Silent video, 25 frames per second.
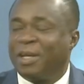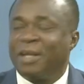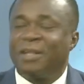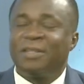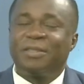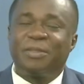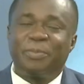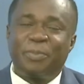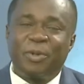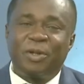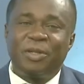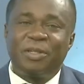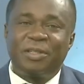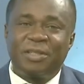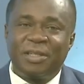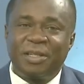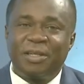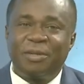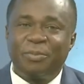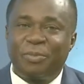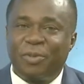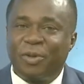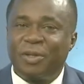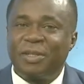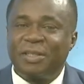Yes,
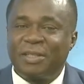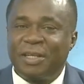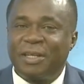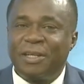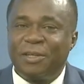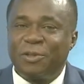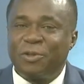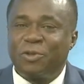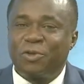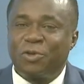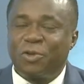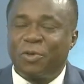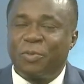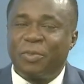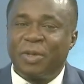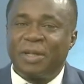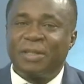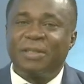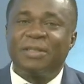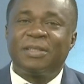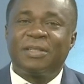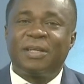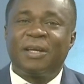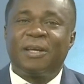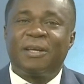policy instrument.
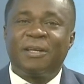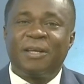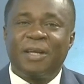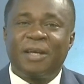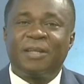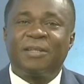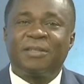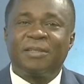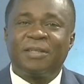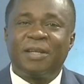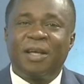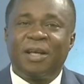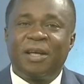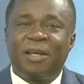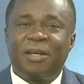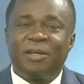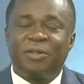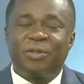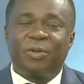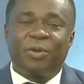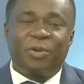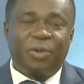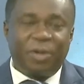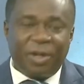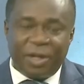Yes. Yes.
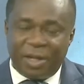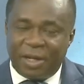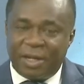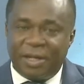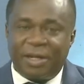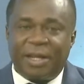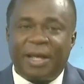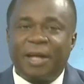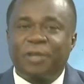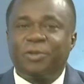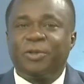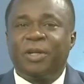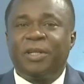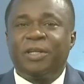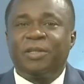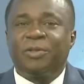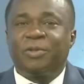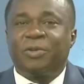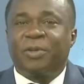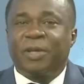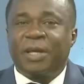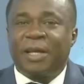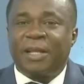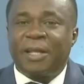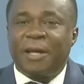So they're actually
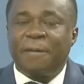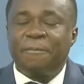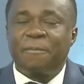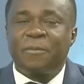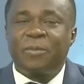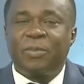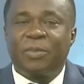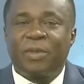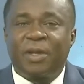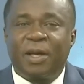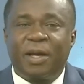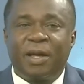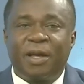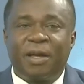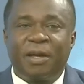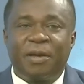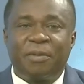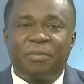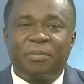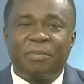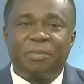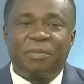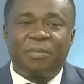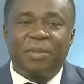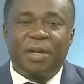together.
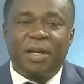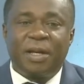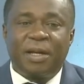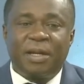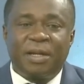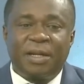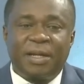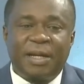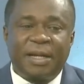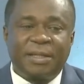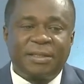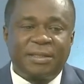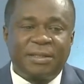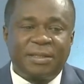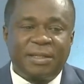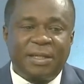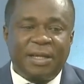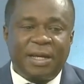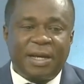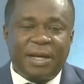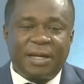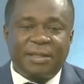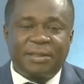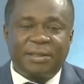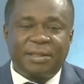That
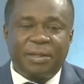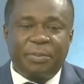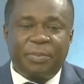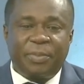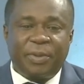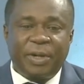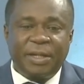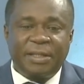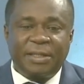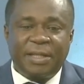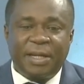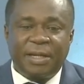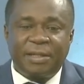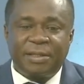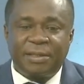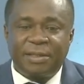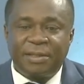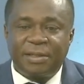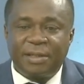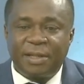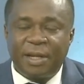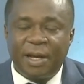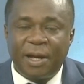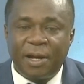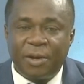they are separated
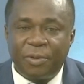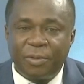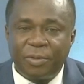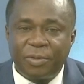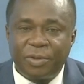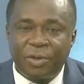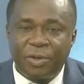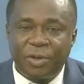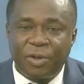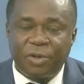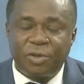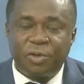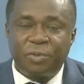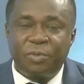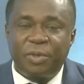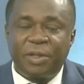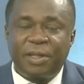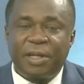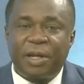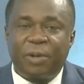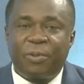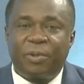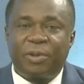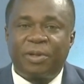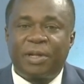now doesn't mean
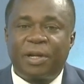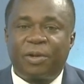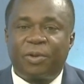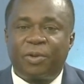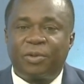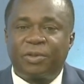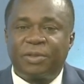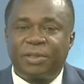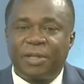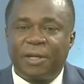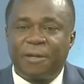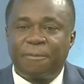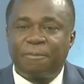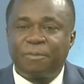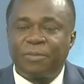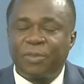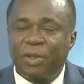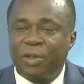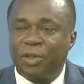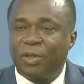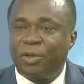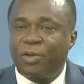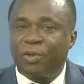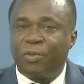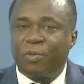that they're
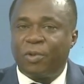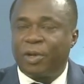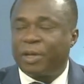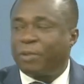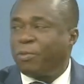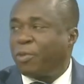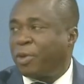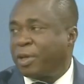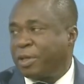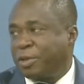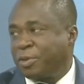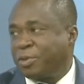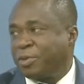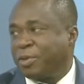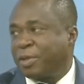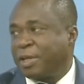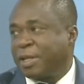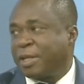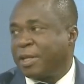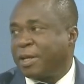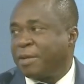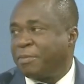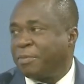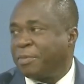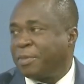not working
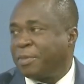together.